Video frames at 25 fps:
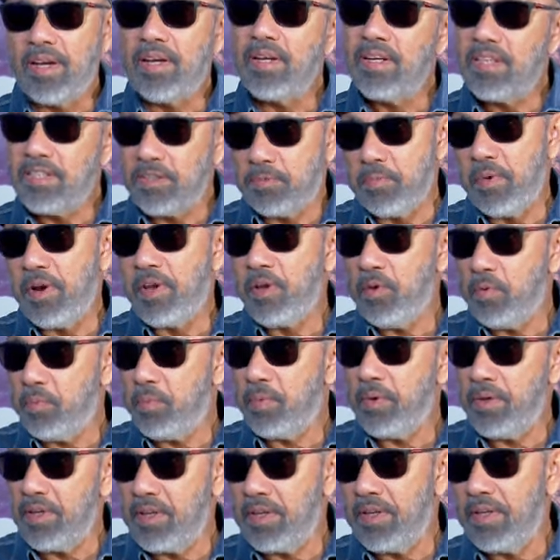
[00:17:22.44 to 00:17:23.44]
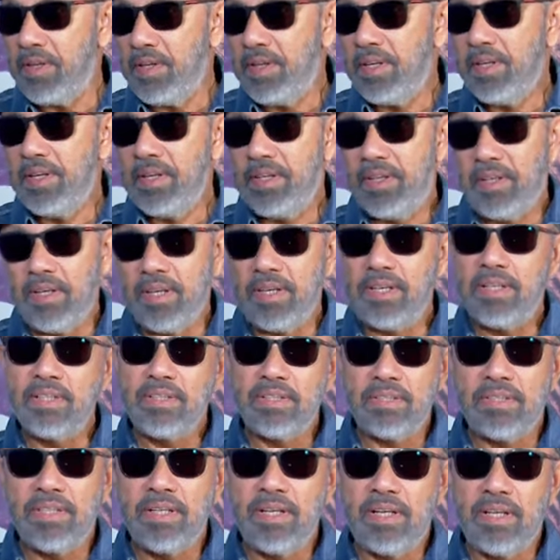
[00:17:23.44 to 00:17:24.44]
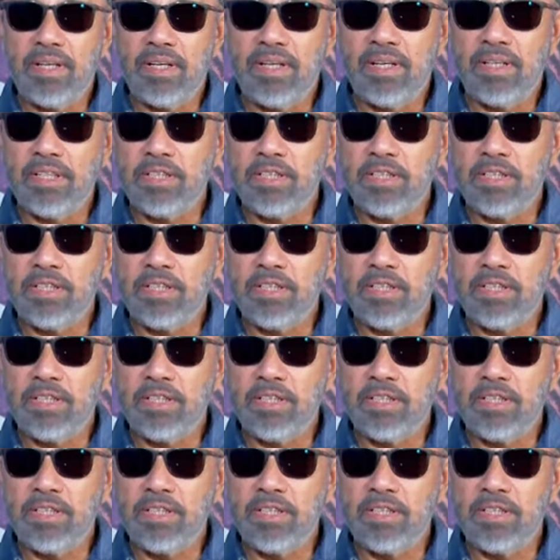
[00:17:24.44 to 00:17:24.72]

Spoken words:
I read his biopic. That is the